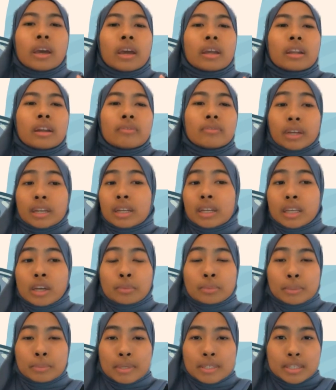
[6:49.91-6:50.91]
and finally
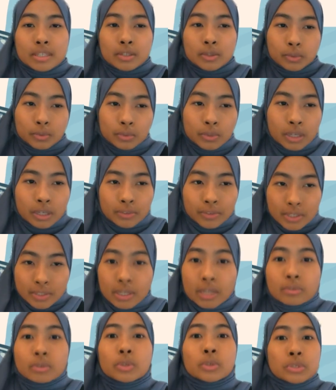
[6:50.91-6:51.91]
optimization
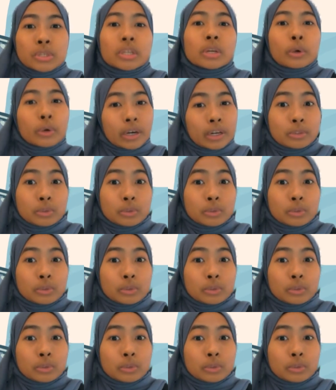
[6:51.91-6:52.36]
result using OR